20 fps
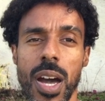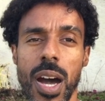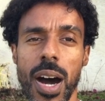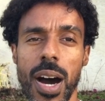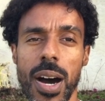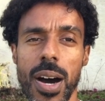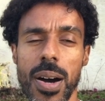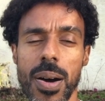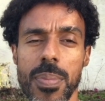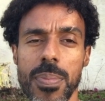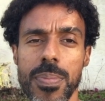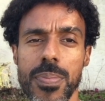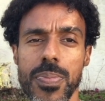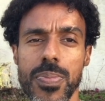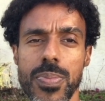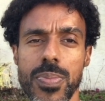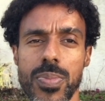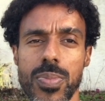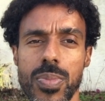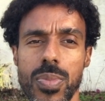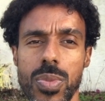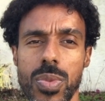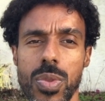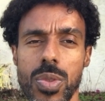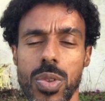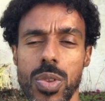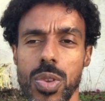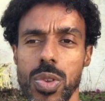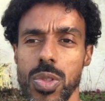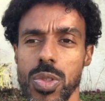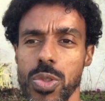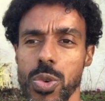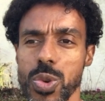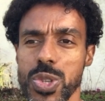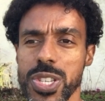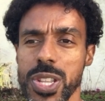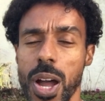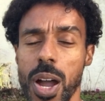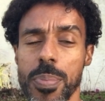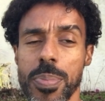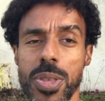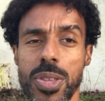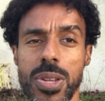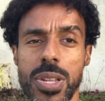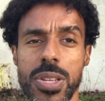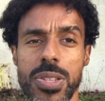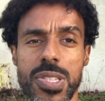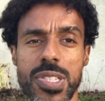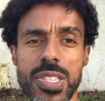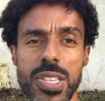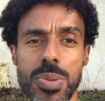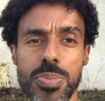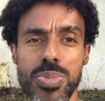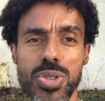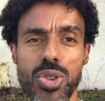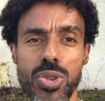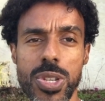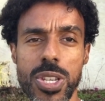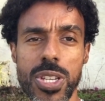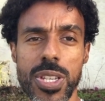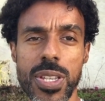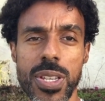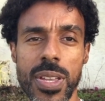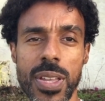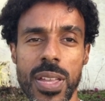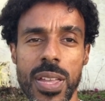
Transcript: um, losing our ability to see beauty